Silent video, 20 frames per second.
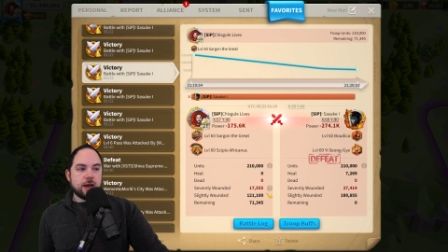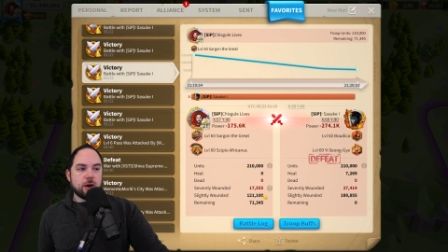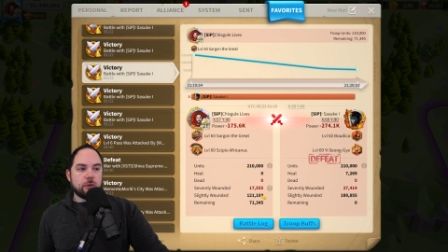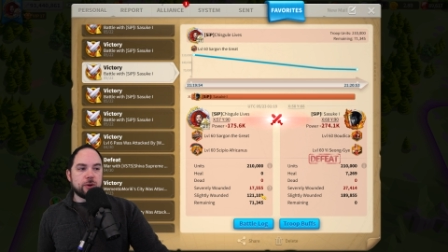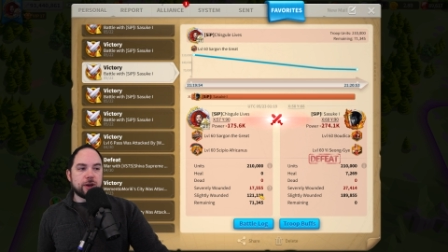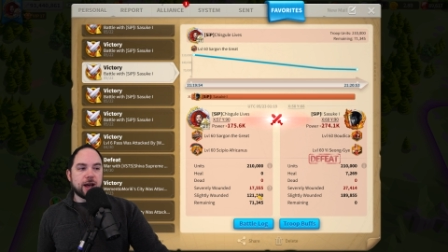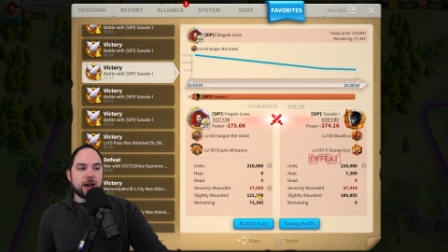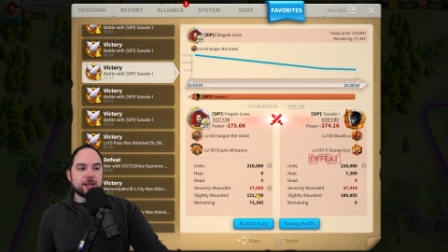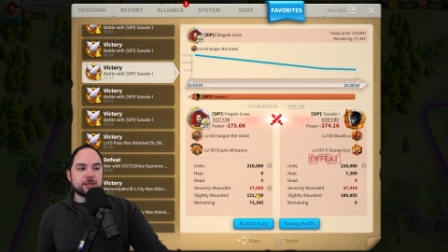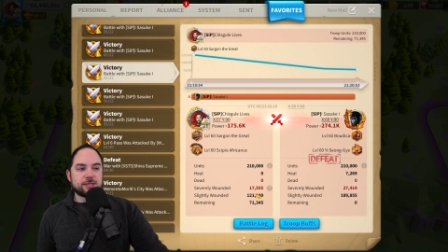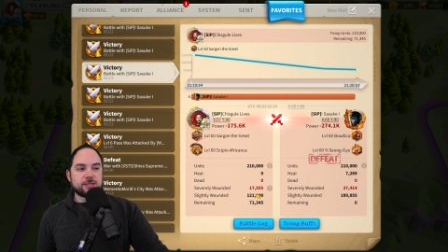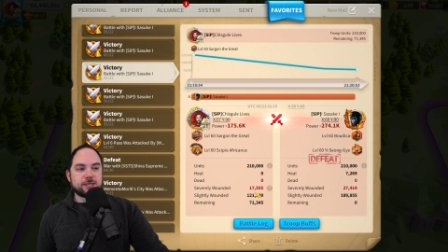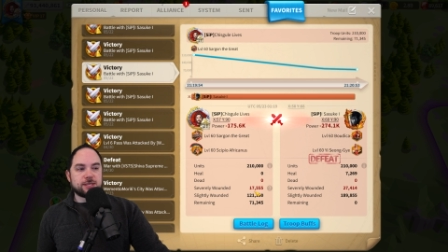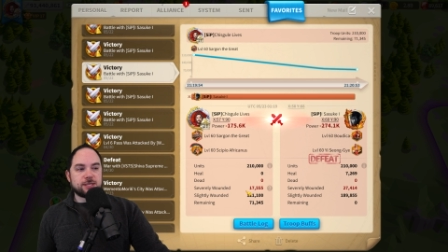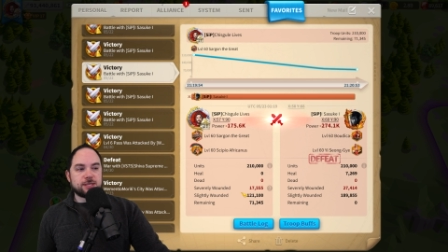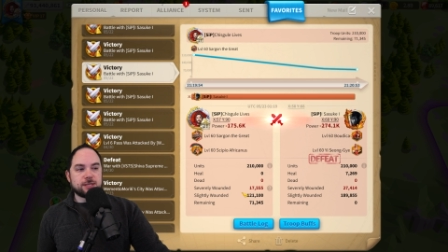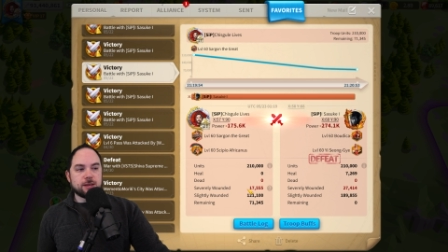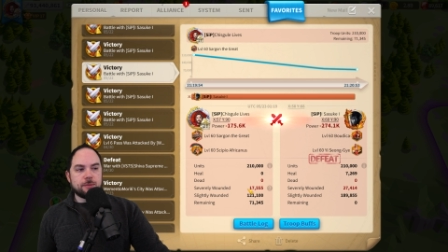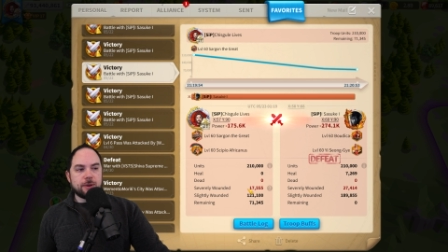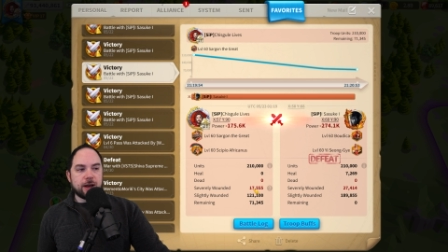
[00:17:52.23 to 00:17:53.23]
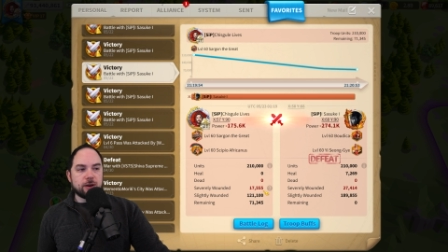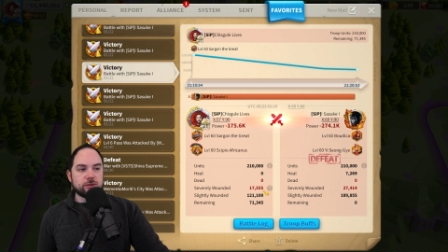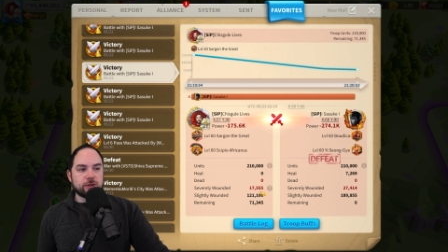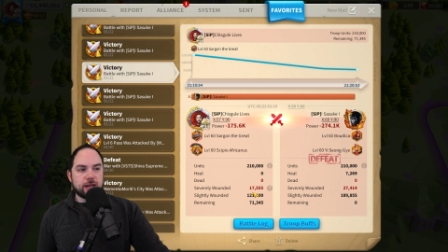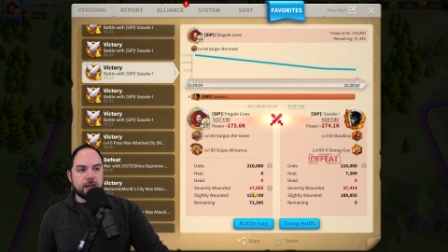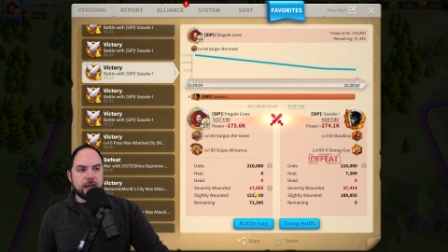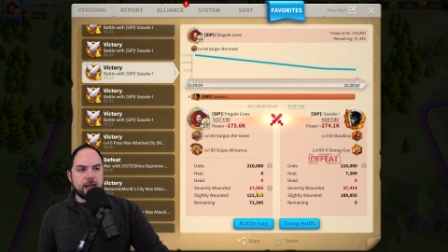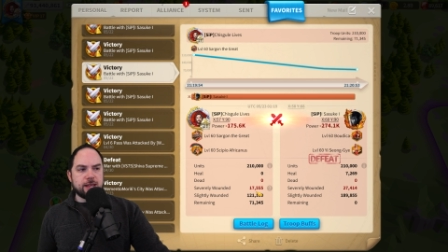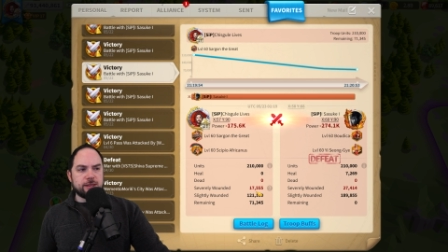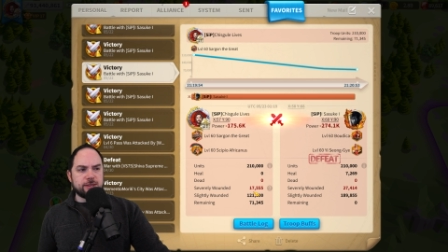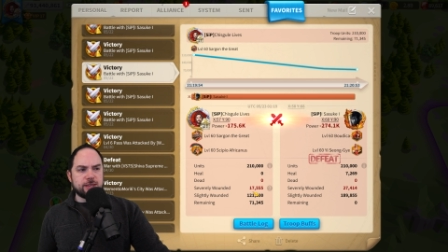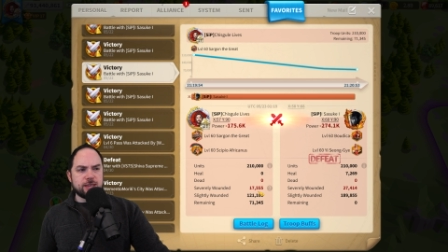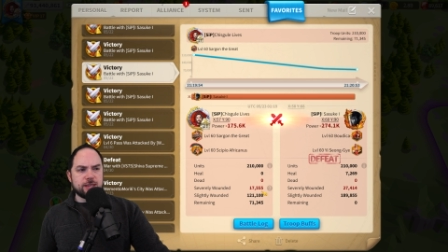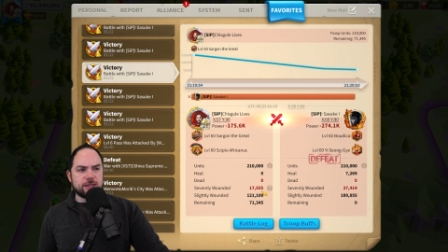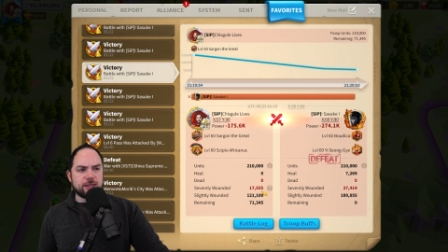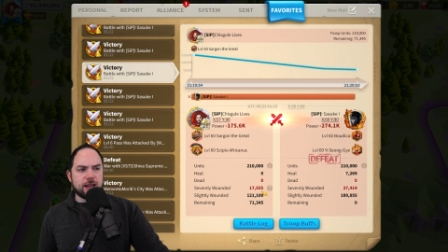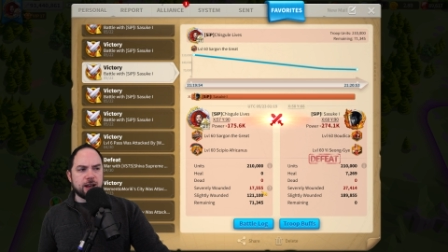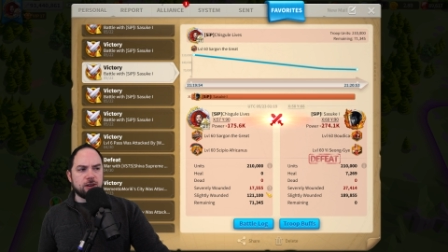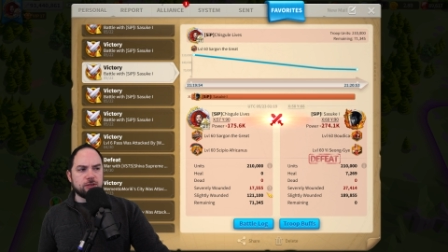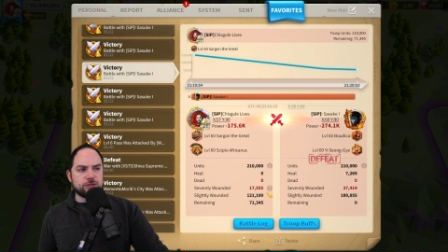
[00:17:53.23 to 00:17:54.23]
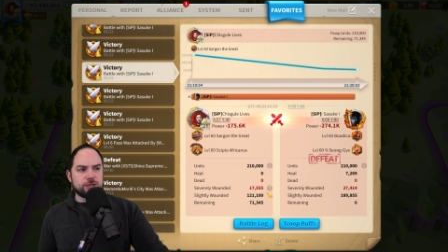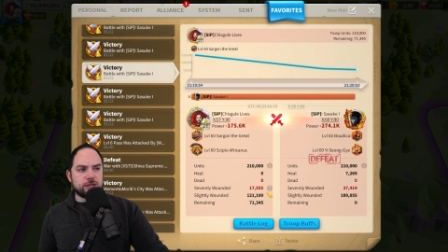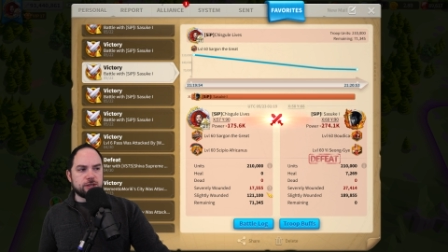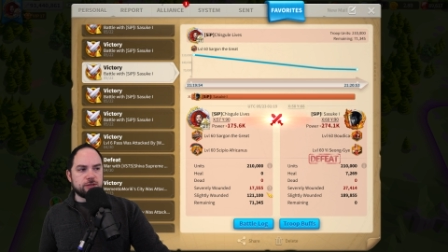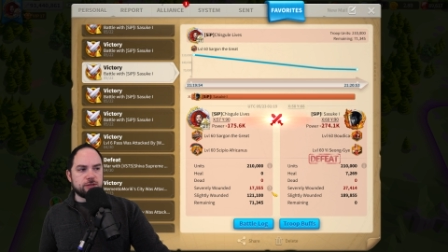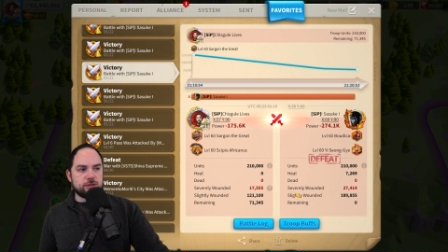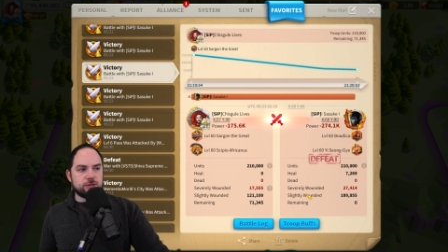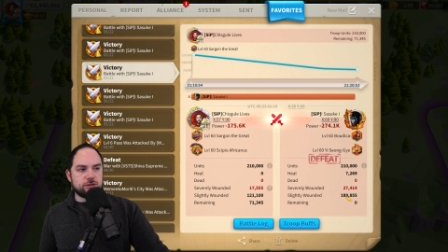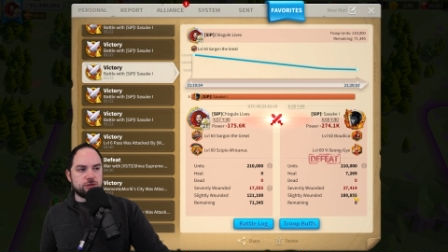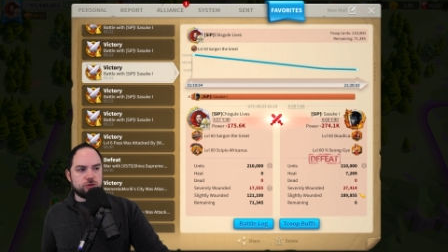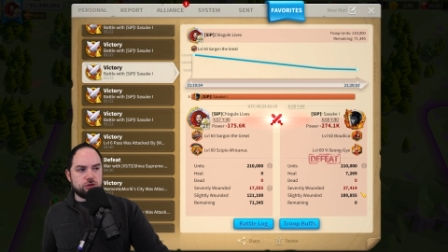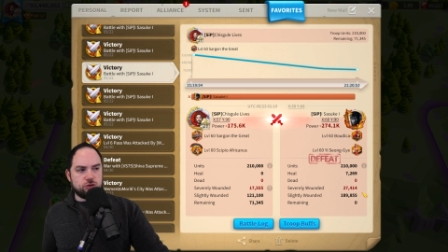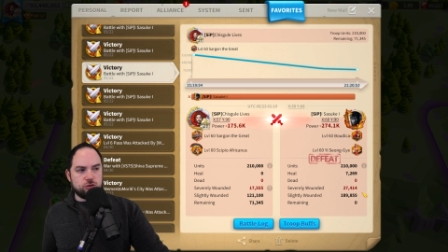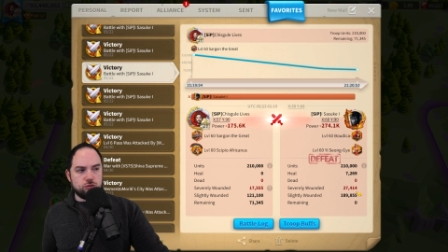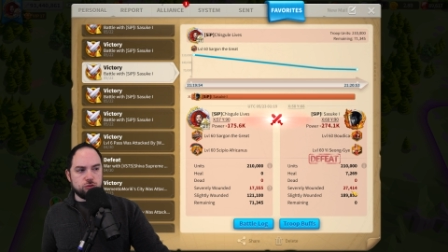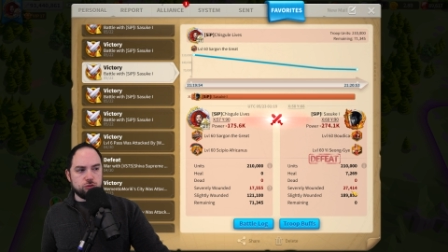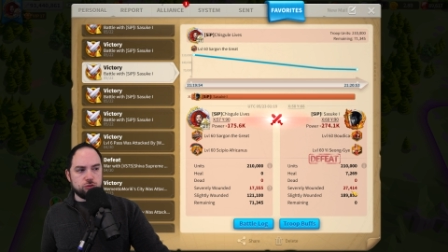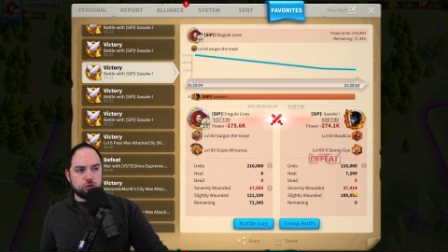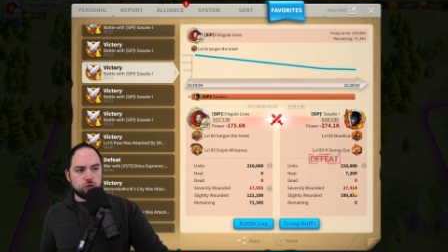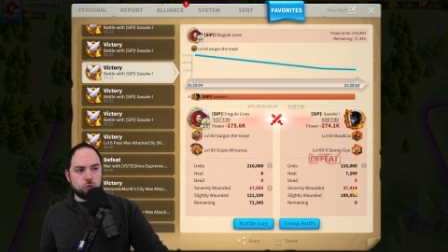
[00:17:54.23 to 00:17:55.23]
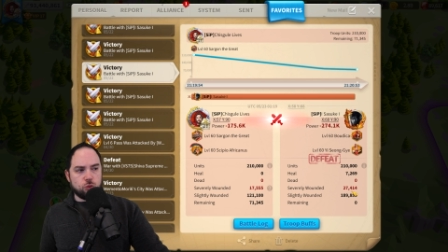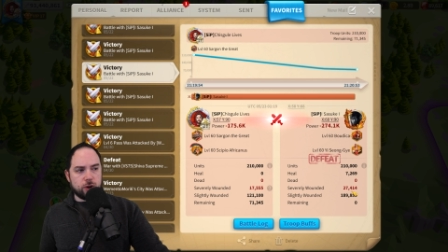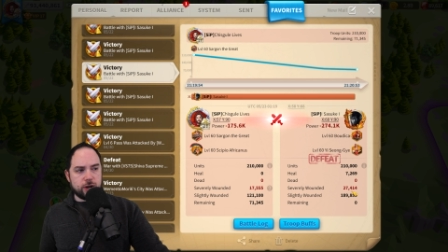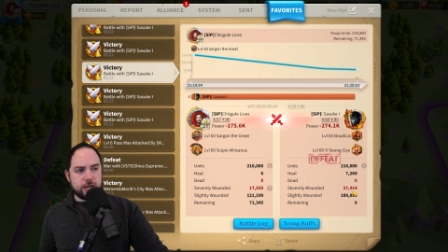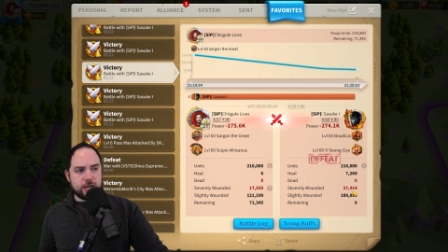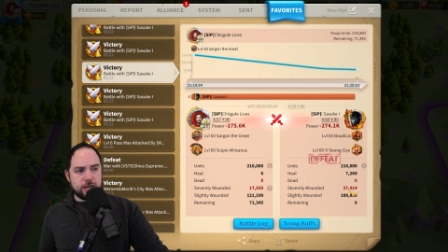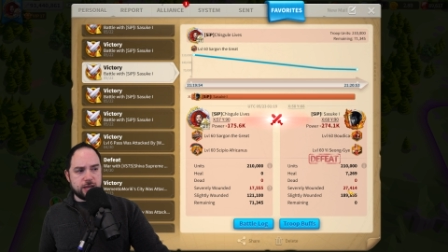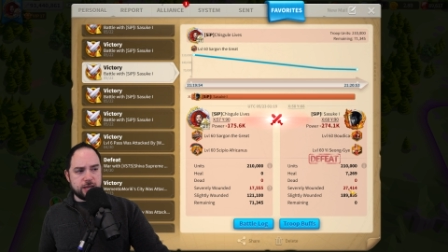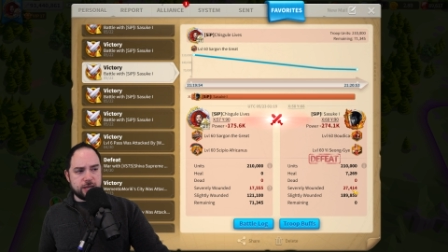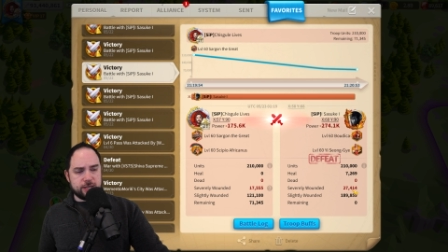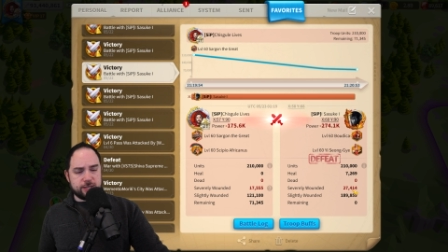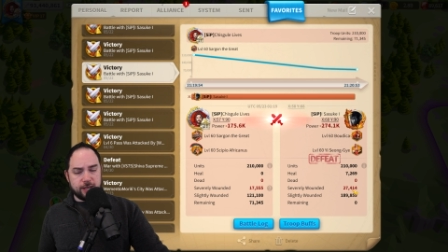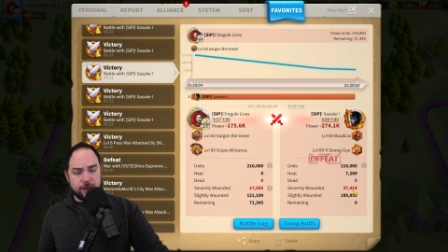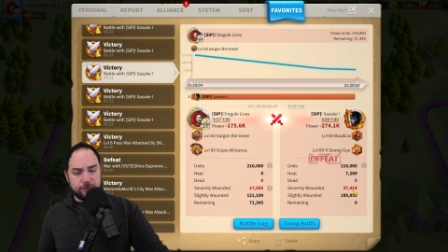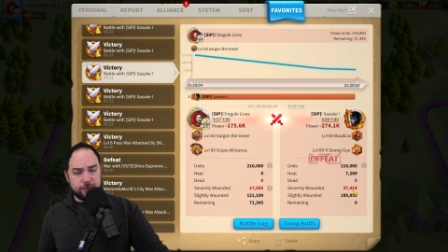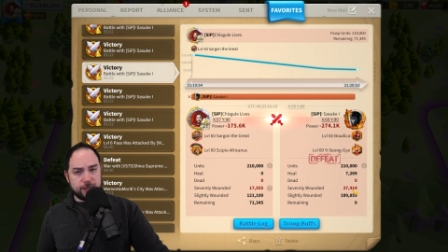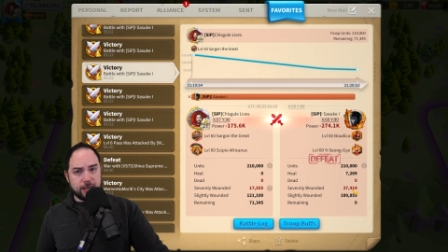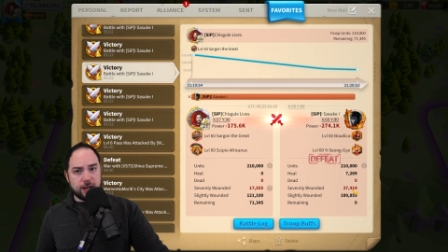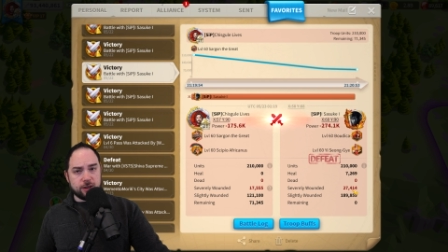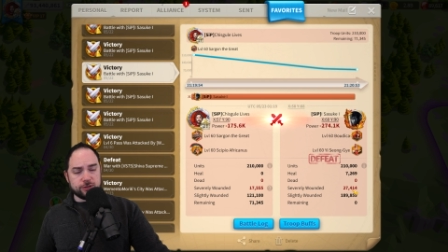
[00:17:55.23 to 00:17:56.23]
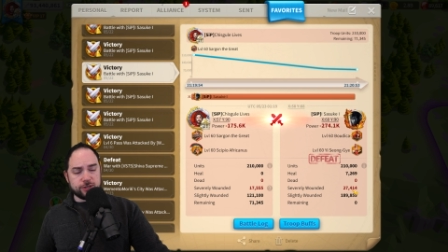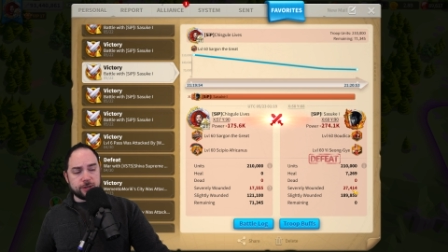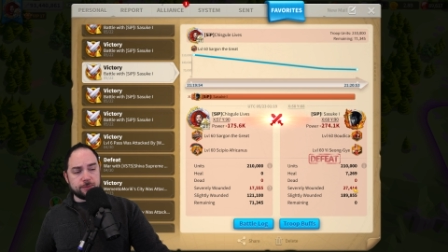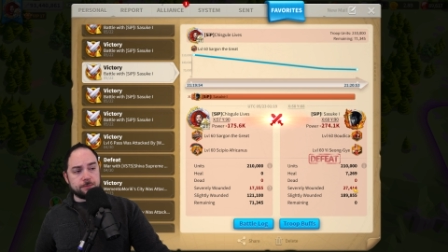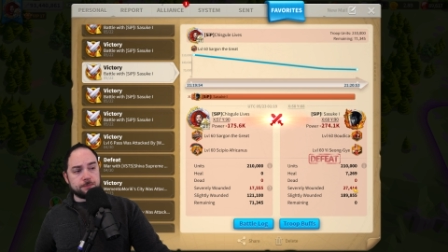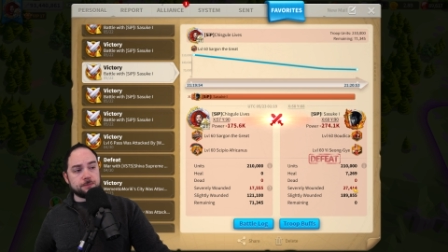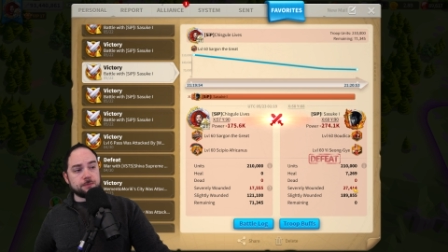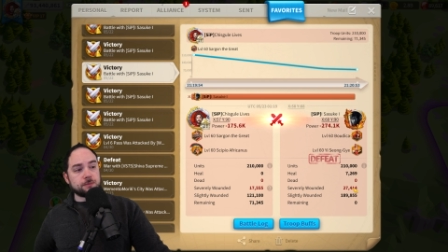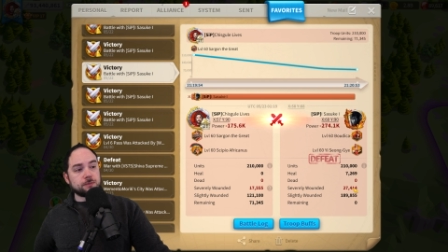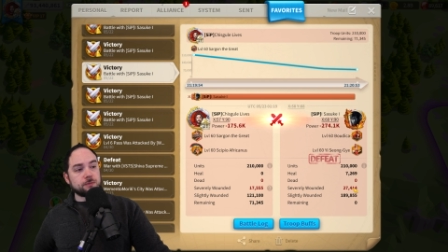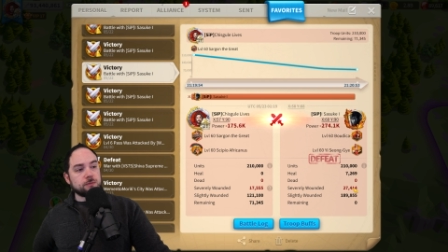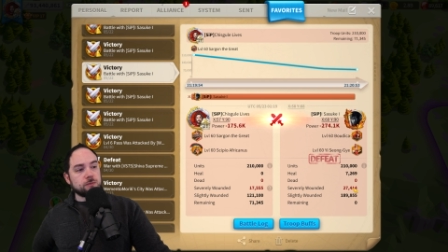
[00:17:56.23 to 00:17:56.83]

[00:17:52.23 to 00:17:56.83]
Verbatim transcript: and we got about 18,000 to 27,000.